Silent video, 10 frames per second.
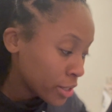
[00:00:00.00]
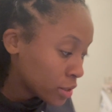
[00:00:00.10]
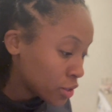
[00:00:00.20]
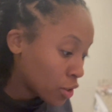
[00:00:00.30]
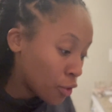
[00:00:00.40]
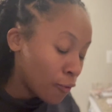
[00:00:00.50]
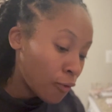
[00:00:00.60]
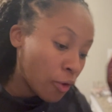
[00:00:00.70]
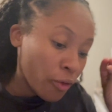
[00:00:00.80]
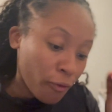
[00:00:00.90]
so
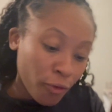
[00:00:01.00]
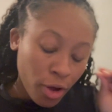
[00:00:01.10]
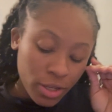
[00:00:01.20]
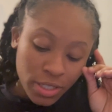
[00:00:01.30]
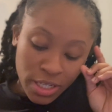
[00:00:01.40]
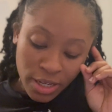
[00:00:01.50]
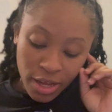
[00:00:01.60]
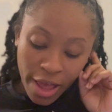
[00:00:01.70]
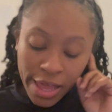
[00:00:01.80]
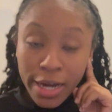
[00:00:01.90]
for the frosting,
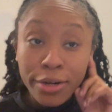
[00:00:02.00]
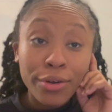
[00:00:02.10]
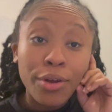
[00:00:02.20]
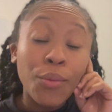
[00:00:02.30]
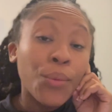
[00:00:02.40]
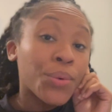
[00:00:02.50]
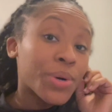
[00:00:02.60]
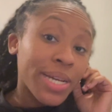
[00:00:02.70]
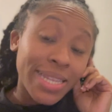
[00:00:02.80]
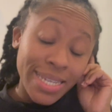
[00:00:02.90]
I kind of don't know
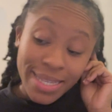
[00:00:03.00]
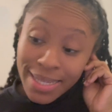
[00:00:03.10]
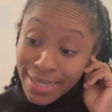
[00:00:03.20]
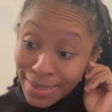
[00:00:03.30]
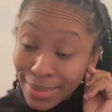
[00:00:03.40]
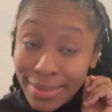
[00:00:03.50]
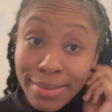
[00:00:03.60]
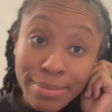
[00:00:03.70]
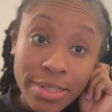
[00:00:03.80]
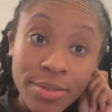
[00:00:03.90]
what the hell
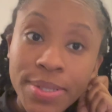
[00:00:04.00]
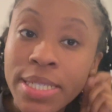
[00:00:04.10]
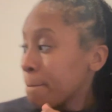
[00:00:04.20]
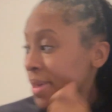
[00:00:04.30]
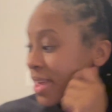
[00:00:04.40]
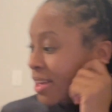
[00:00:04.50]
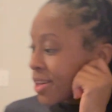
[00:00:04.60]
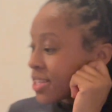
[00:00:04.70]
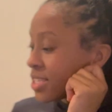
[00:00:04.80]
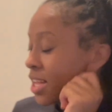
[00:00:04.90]
I'm doing
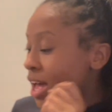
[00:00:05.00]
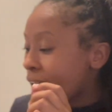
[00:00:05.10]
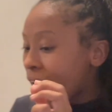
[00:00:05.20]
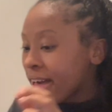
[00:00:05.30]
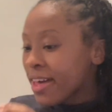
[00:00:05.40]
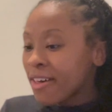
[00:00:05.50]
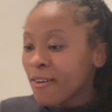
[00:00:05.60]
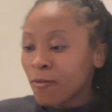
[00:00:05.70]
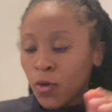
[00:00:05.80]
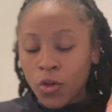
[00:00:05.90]
because I
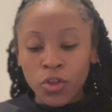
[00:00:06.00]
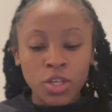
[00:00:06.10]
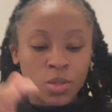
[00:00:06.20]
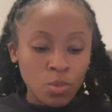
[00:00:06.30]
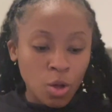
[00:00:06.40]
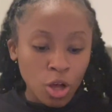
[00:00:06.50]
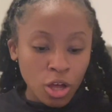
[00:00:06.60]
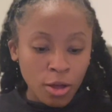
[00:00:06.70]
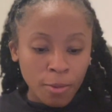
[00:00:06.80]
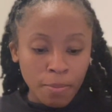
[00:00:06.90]
have the
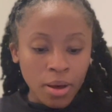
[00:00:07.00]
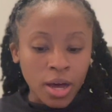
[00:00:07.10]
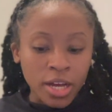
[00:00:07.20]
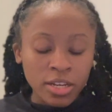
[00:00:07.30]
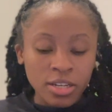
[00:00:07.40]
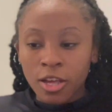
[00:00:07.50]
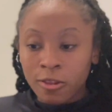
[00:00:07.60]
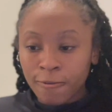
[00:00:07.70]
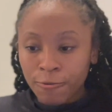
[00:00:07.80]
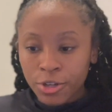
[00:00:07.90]
small pot
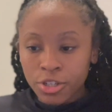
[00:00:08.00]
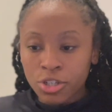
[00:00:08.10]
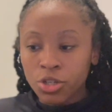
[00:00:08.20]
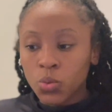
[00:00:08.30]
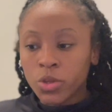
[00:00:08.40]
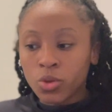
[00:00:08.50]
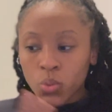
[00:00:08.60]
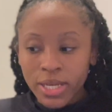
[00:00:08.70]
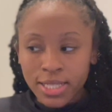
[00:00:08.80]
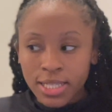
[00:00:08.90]
in the freezer with the
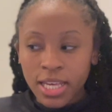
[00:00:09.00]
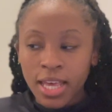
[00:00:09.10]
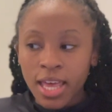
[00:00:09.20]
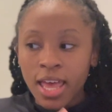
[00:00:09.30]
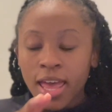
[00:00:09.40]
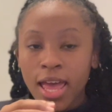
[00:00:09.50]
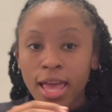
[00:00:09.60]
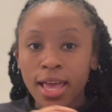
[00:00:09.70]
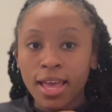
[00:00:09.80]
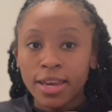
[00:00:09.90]
whisk
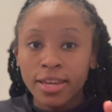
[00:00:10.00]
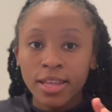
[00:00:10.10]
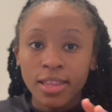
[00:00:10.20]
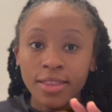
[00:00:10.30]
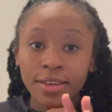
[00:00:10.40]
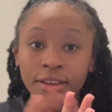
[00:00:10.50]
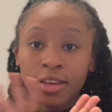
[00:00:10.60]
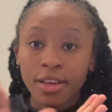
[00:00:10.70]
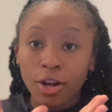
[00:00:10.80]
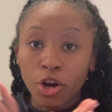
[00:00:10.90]
and
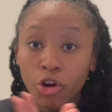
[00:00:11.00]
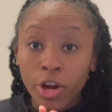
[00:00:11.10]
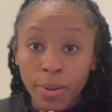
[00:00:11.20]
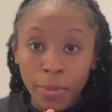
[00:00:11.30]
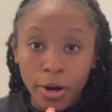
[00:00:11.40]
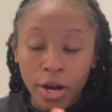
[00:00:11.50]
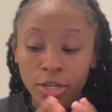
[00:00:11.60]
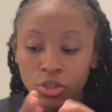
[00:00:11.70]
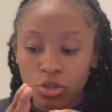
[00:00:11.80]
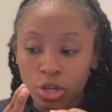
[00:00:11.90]
the creamer
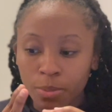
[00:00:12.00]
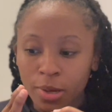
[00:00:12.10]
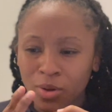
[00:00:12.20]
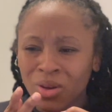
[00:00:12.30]
I showed y'all about.